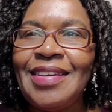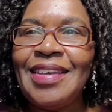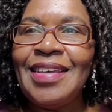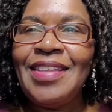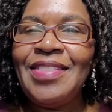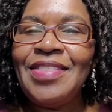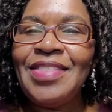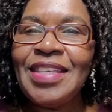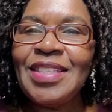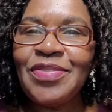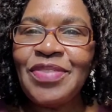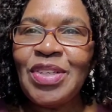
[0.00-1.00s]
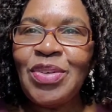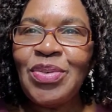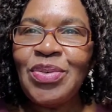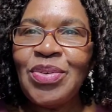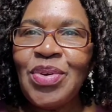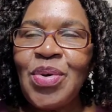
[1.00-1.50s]
In this
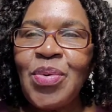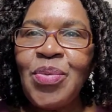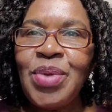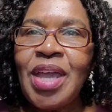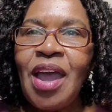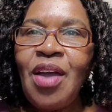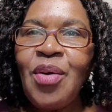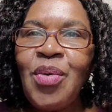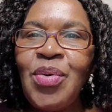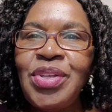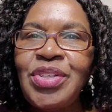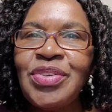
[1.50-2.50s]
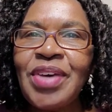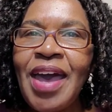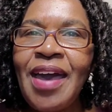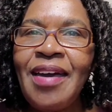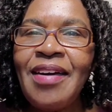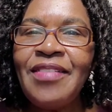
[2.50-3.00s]
video, we are going to
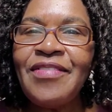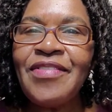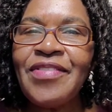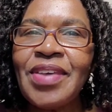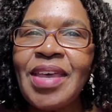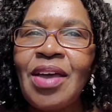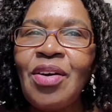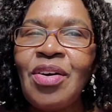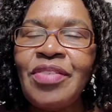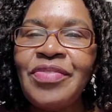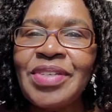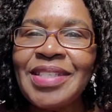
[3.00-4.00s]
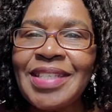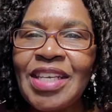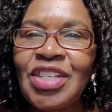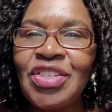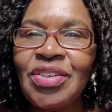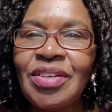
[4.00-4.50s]
have a
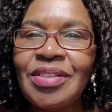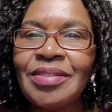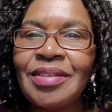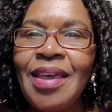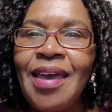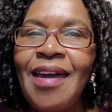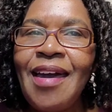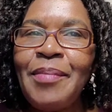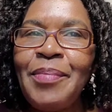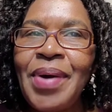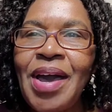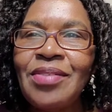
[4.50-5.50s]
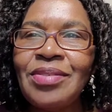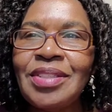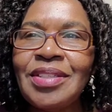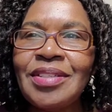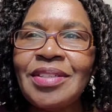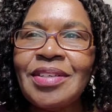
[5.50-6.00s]
conversation
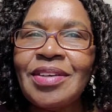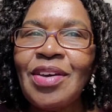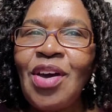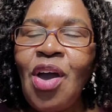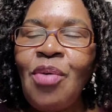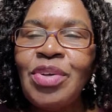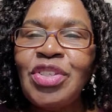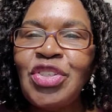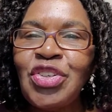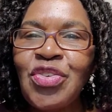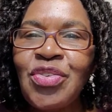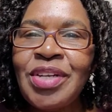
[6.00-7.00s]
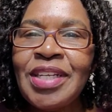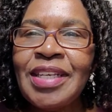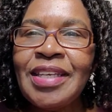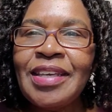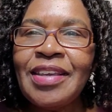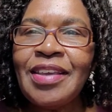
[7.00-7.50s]
about our journey
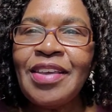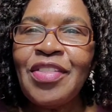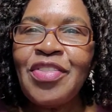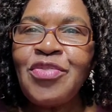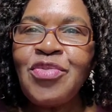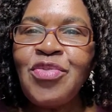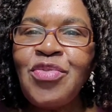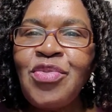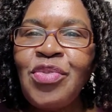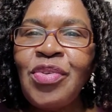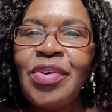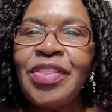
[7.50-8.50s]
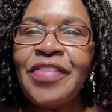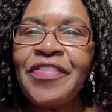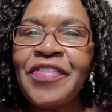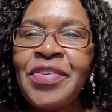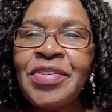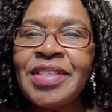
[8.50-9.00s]
through the
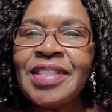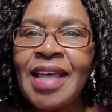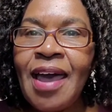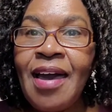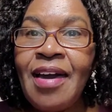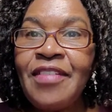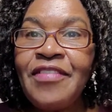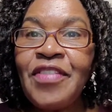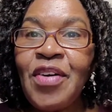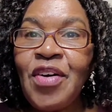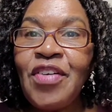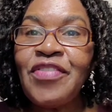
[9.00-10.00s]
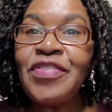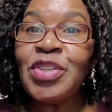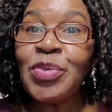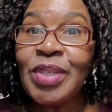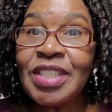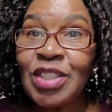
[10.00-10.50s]
first half of
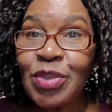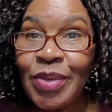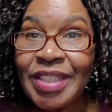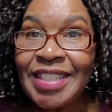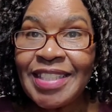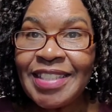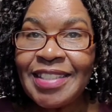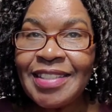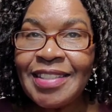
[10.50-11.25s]
2020.